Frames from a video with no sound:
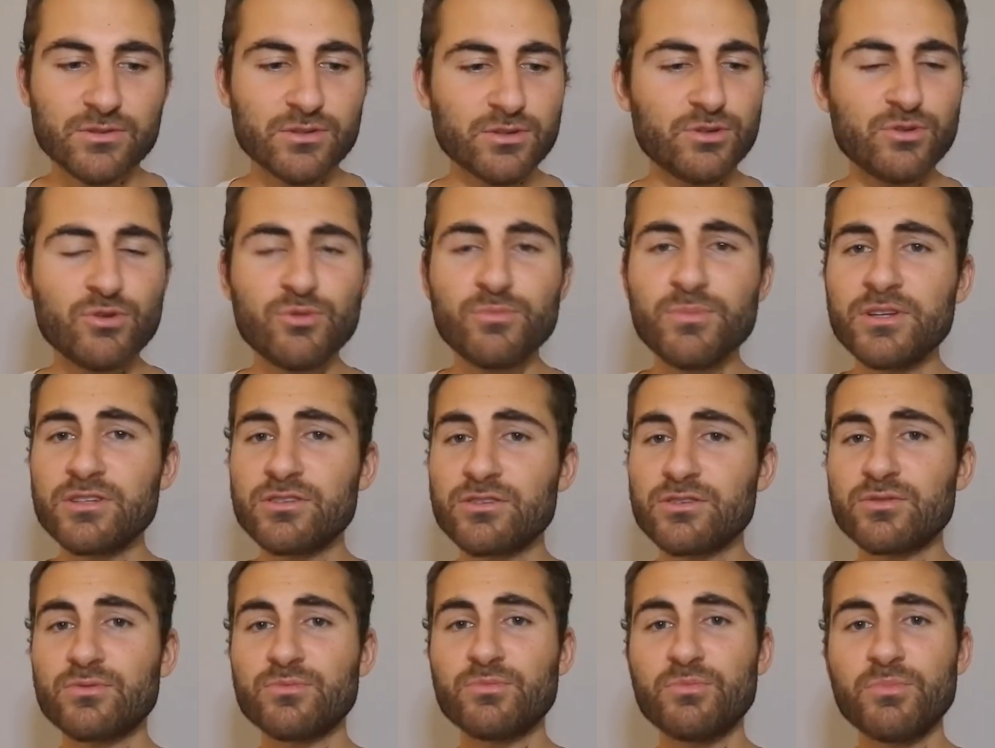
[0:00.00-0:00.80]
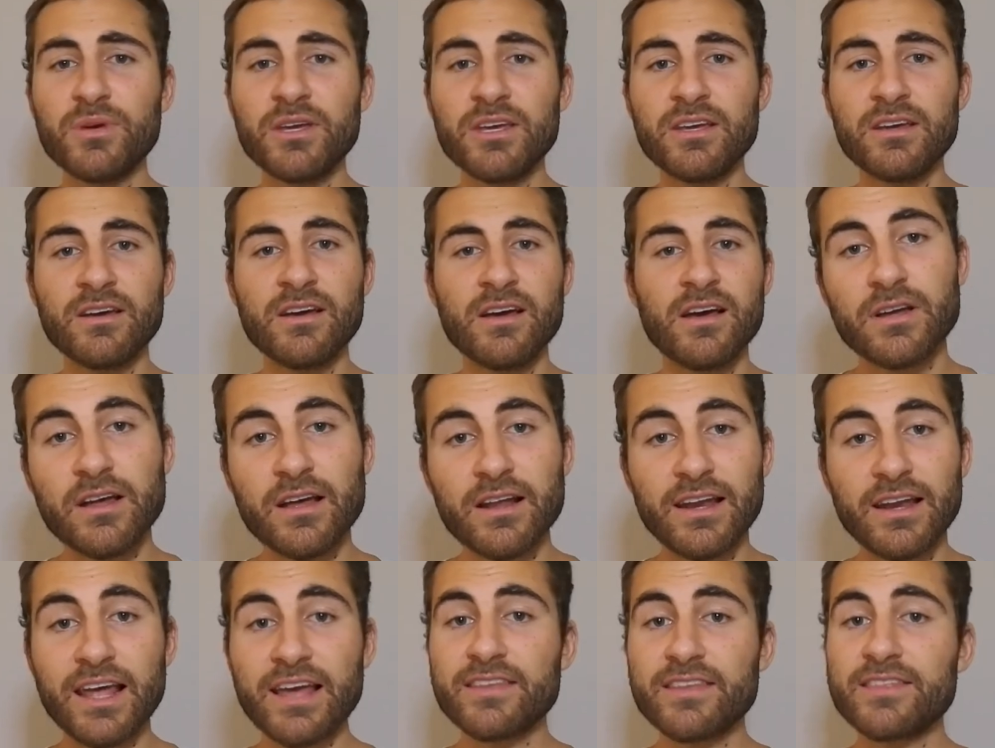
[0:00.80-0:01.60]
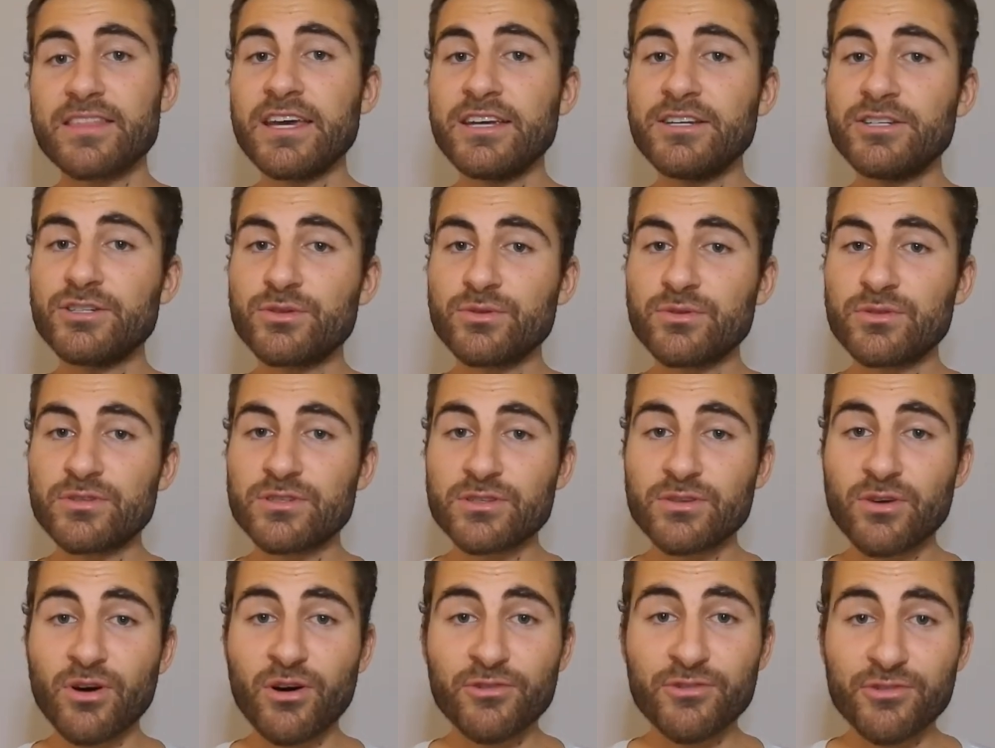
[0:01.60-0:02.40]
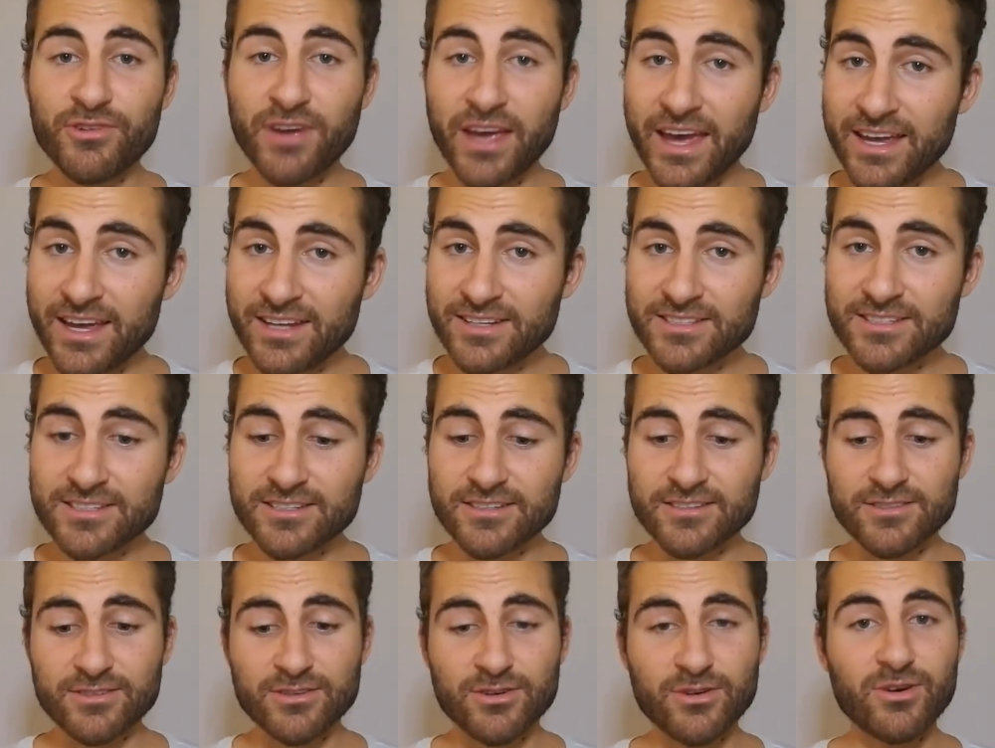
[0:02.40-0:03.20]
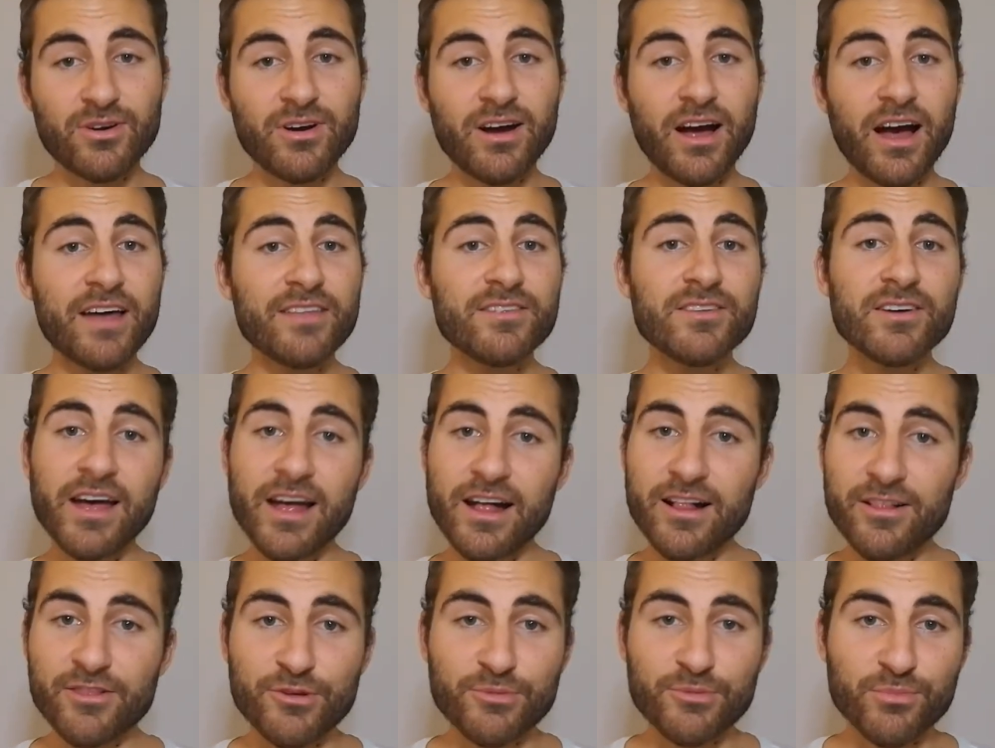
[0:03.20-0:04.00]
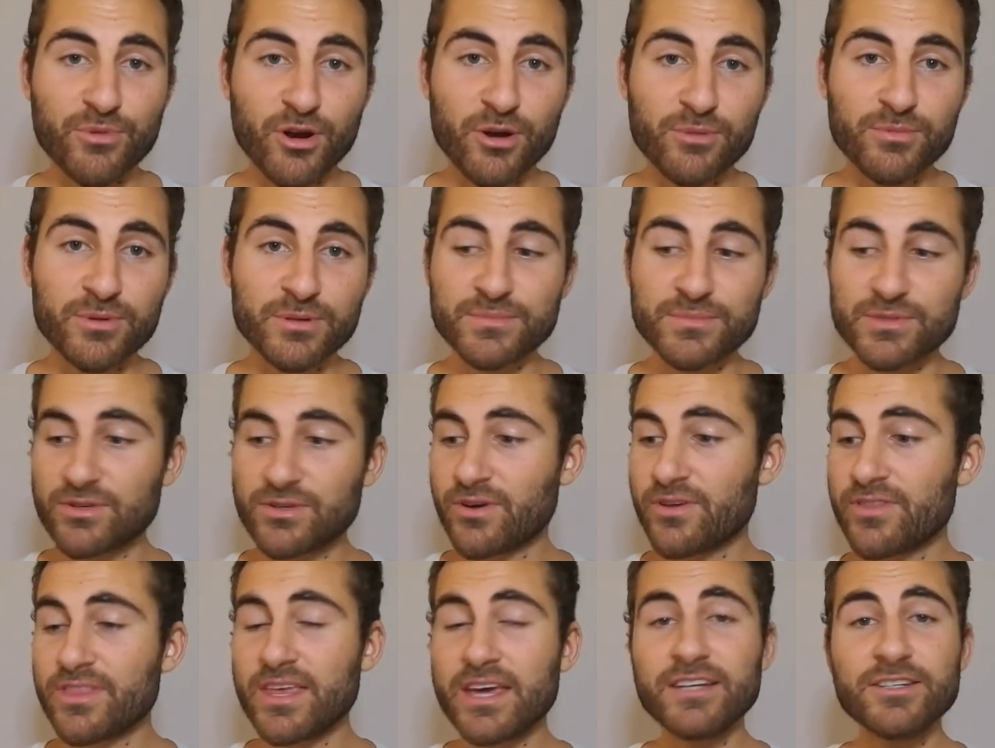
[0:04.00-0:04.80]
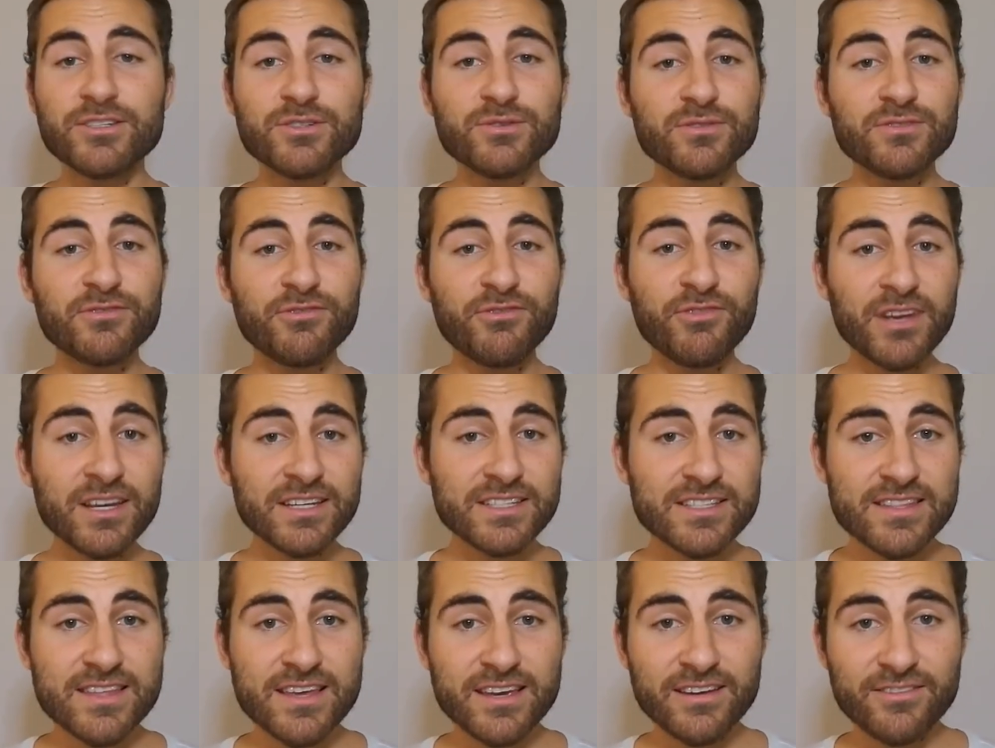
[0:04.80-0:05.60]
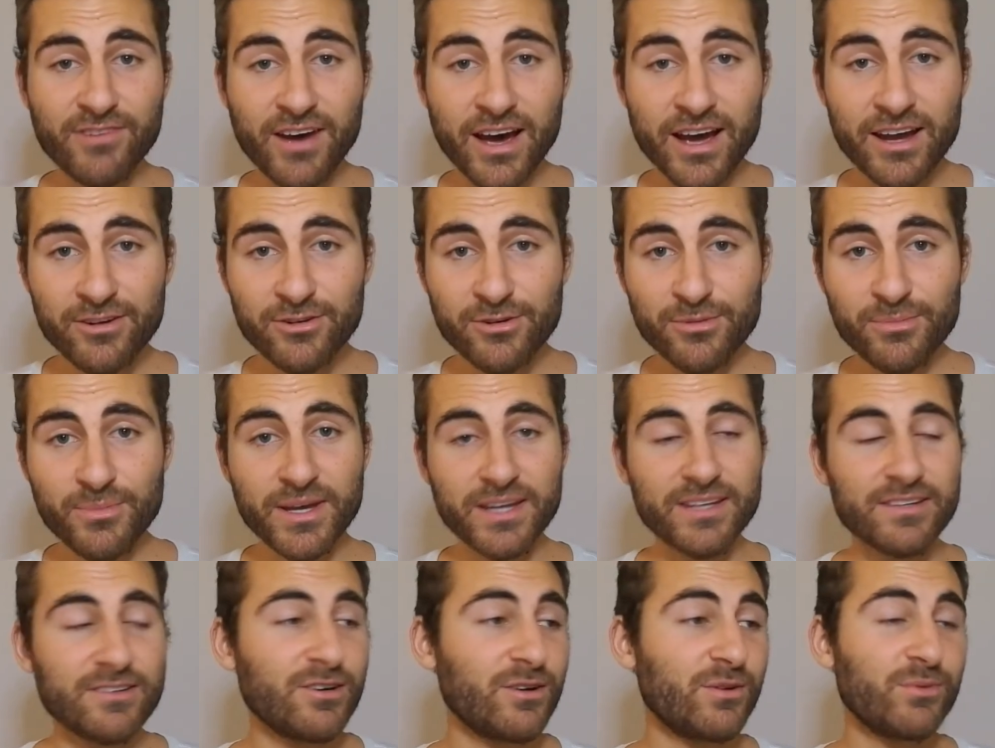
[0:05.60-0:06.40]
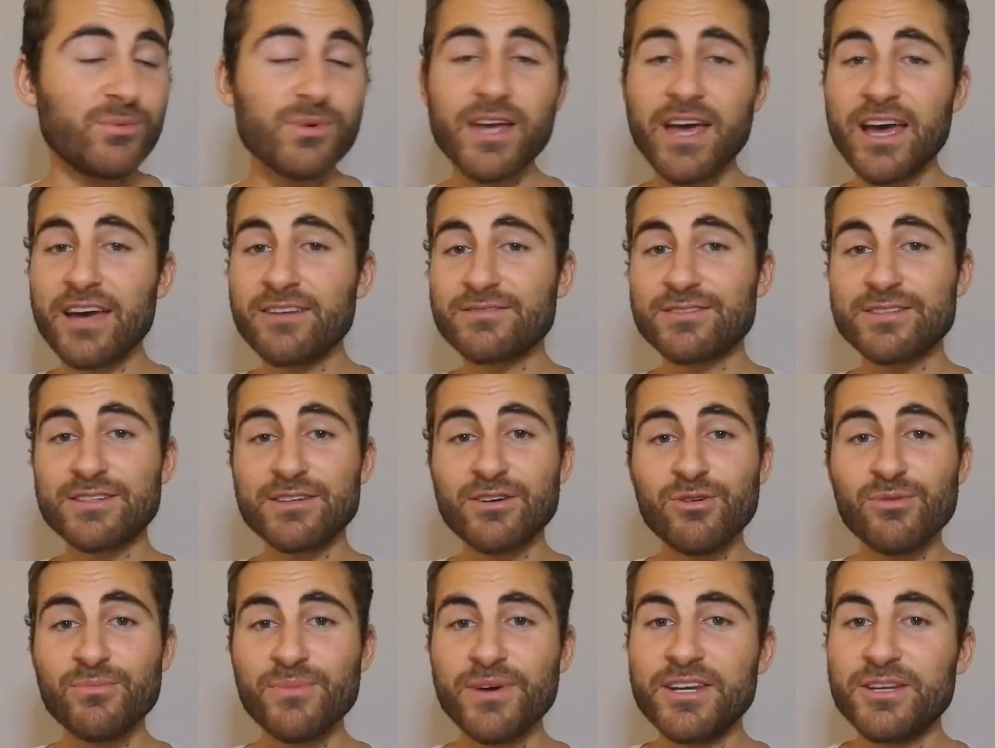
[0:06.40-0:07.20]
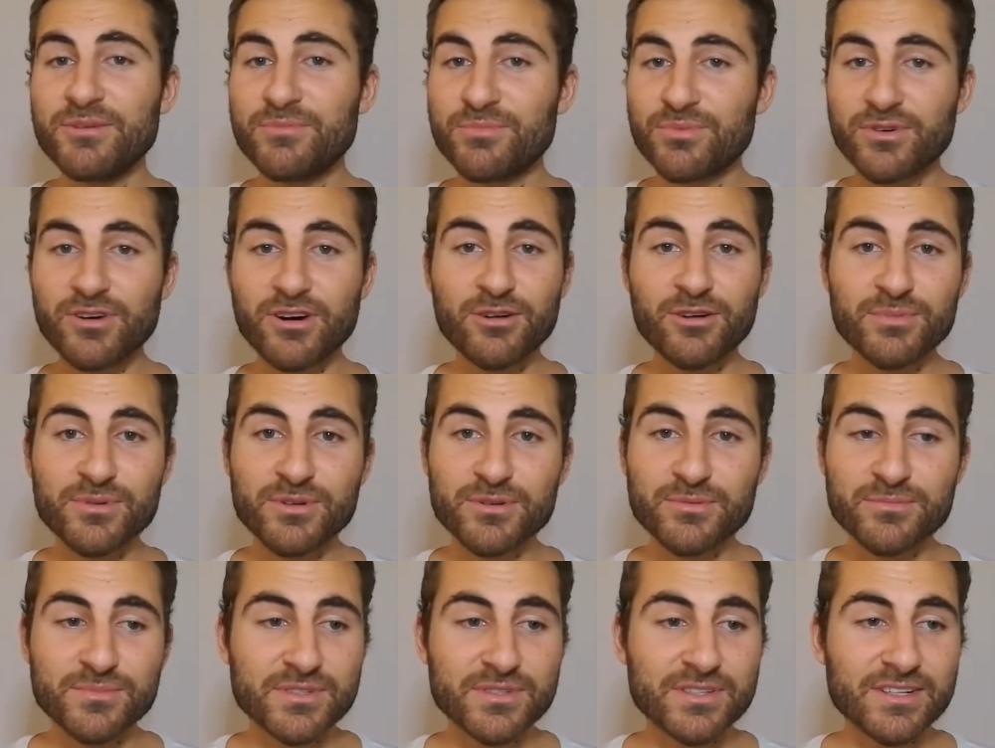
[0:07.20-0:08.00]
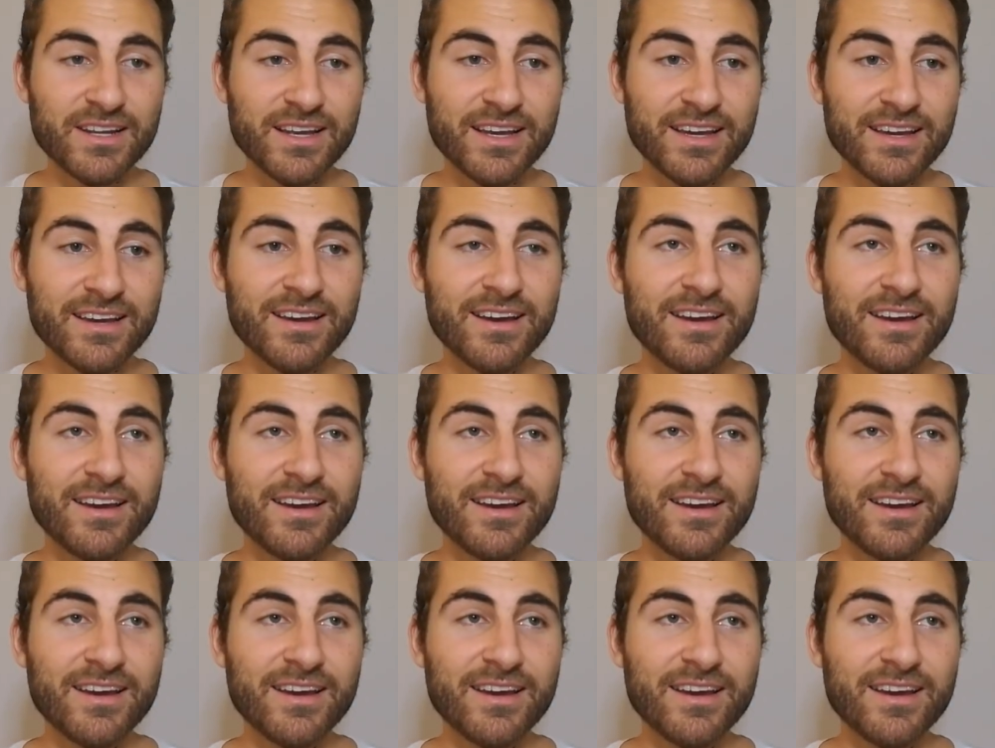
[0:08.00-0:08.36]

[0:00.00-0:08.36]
Humans should be, like they should solve cancer or other health problems, or they should fix the environment, or we have so many problems, like.